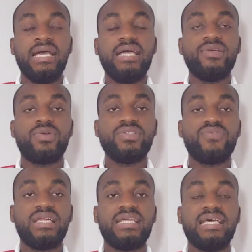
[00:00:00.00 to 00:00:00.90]
And you're going to
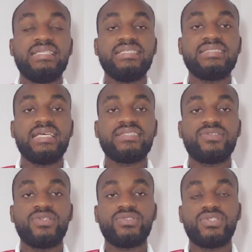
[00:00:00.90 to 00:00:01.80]
find out that these stats
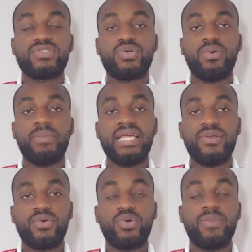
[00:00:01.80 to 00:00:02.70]
don't just come by
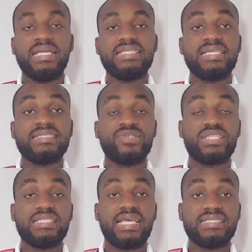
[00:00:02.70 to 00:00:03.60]
luck or by chance,
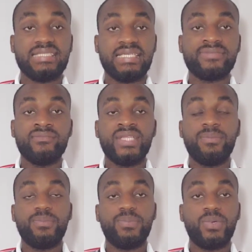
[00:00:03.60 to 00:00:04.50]
just as I said,
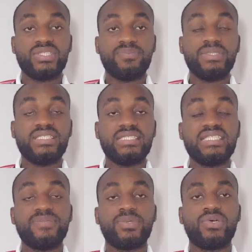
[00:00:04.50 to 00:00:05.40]
but
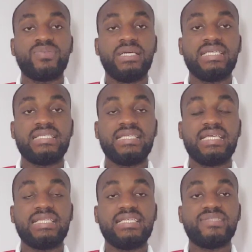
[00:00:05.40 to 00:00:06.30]
this is because Manchester
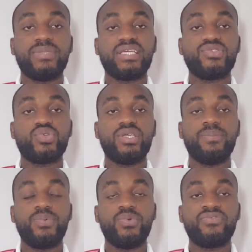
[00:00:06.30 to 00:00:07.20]
United is beginning to
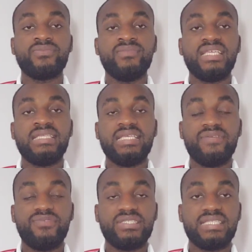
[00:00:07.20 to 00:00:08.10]
improve in
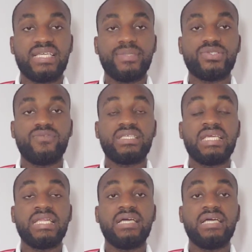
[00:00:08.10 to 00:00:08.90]
every segment of the game.